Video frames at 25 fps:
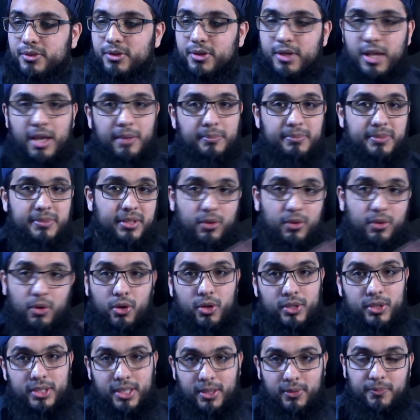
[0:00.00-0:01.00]
got to empty it
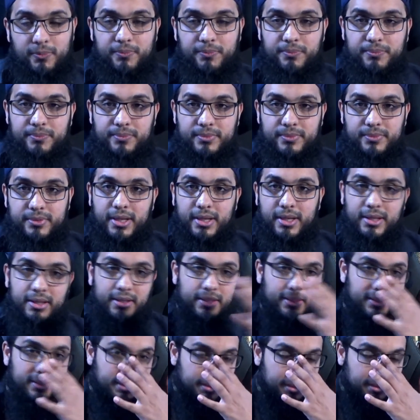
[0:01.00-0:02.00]
all out, right?
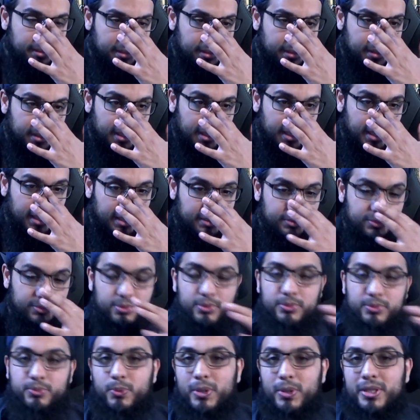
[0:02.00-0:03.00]
And
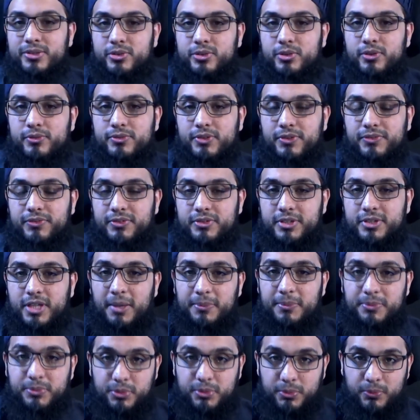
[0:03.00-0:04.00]
so wells are of different
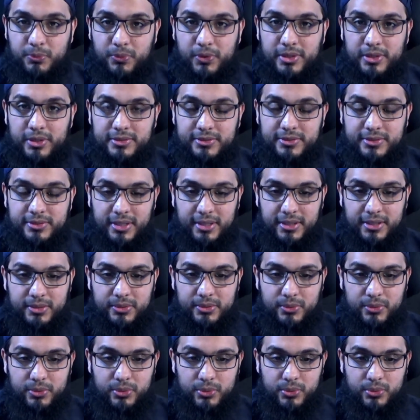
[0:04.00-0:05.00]
types. Some wells that
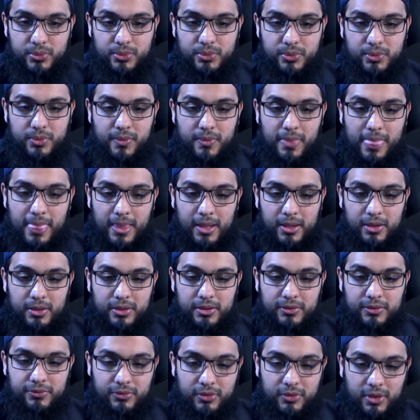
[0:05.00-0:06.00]

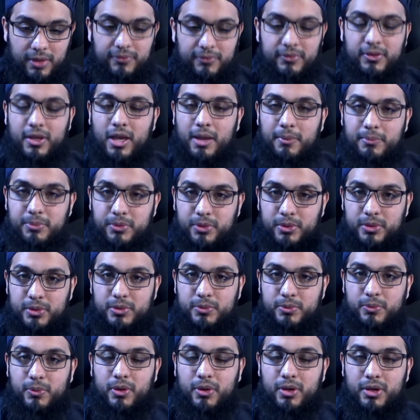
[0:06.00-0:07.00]
if you empty all the
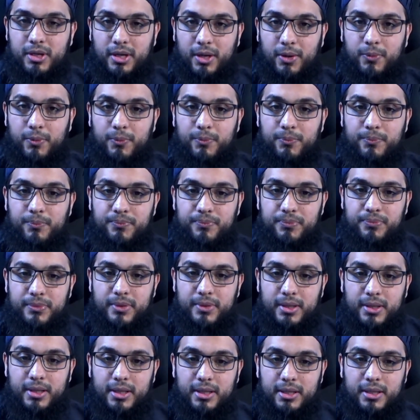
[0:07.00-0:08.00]
water out,
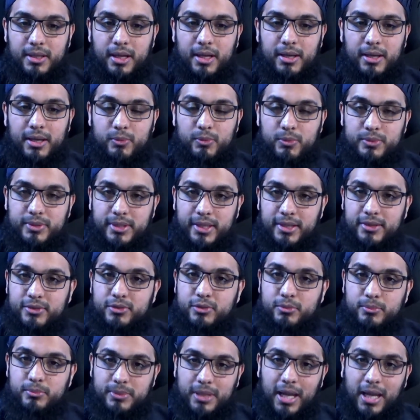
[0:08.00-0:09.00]
it will take
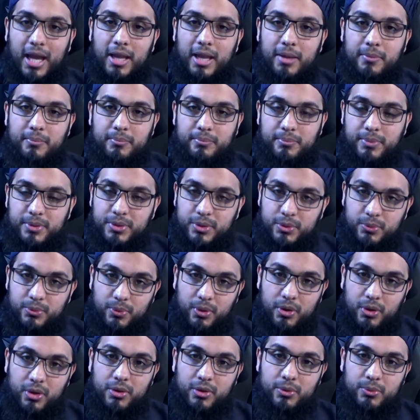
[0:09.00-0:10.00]
some time, but the
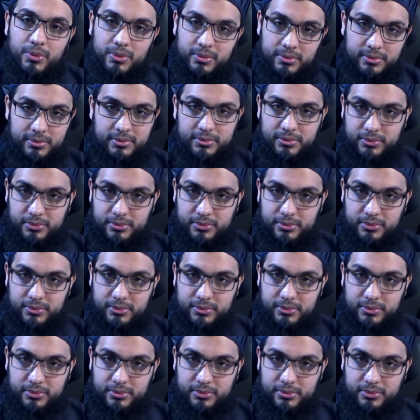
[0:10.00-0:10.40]
water will